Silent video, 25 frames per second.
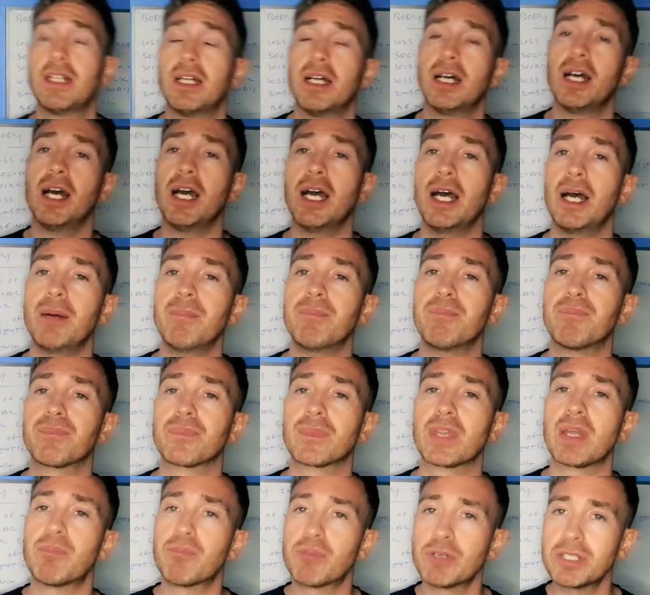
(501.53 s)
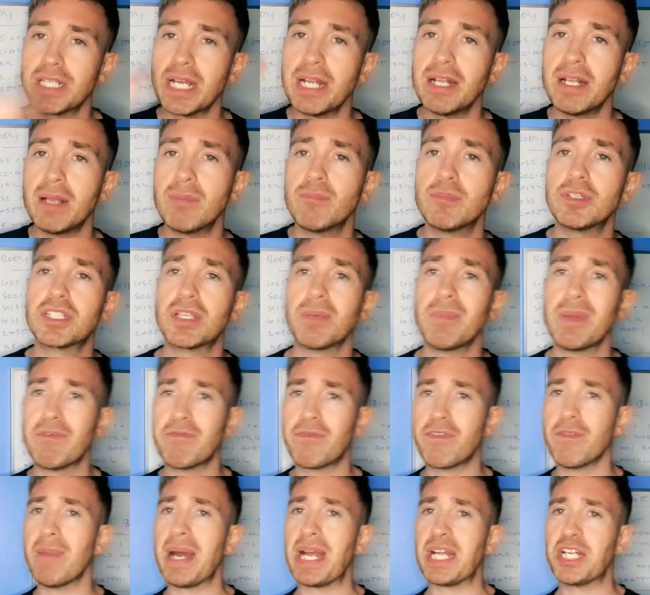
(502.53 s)
Present them with some
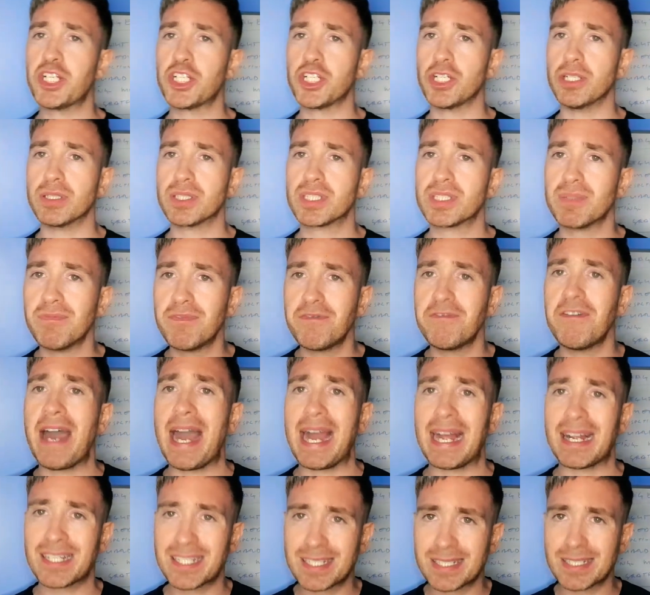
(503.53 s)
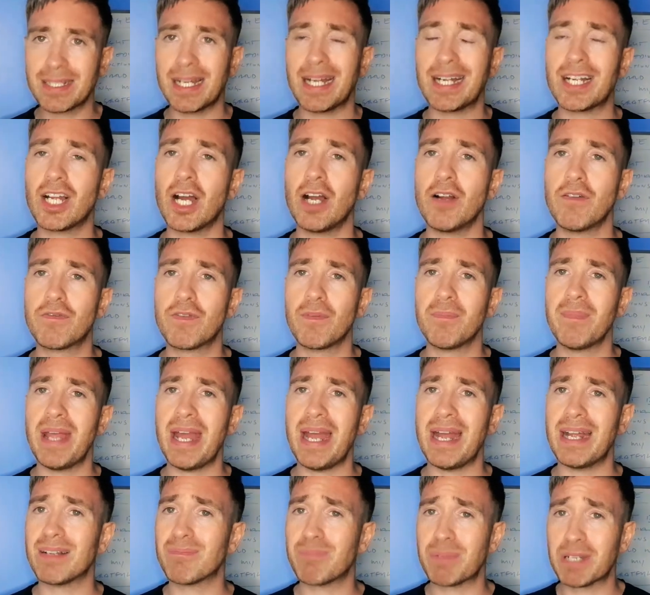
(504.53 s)
information, some facts, and go from
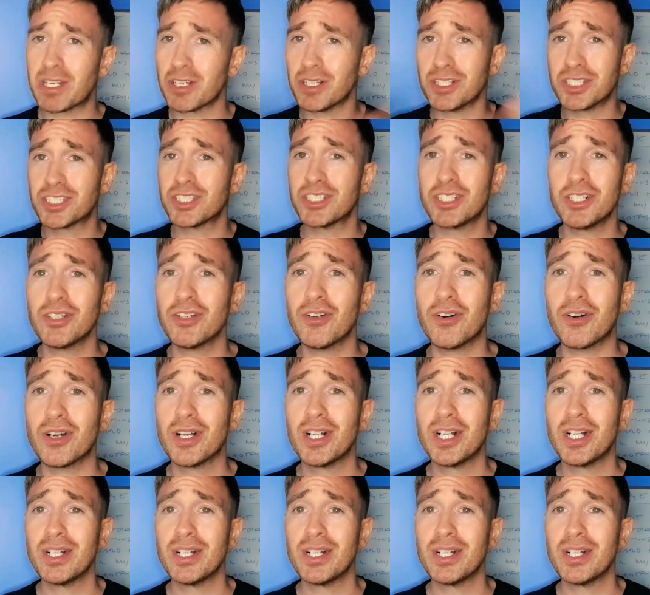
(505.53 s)
there, because you're not